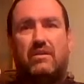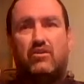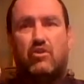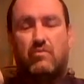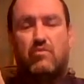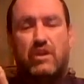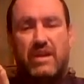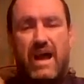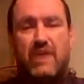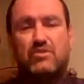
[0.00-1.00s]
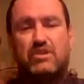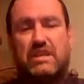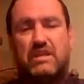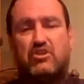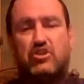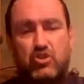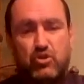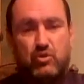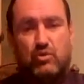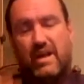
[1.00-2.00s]
you're pronouncing
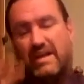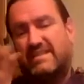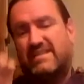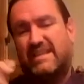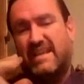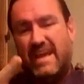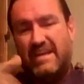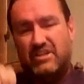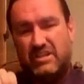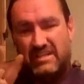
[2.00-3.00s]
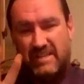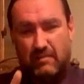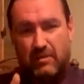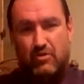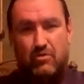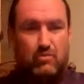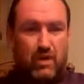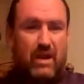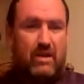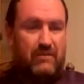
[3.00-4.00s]
chew, like C-H-E-W, right?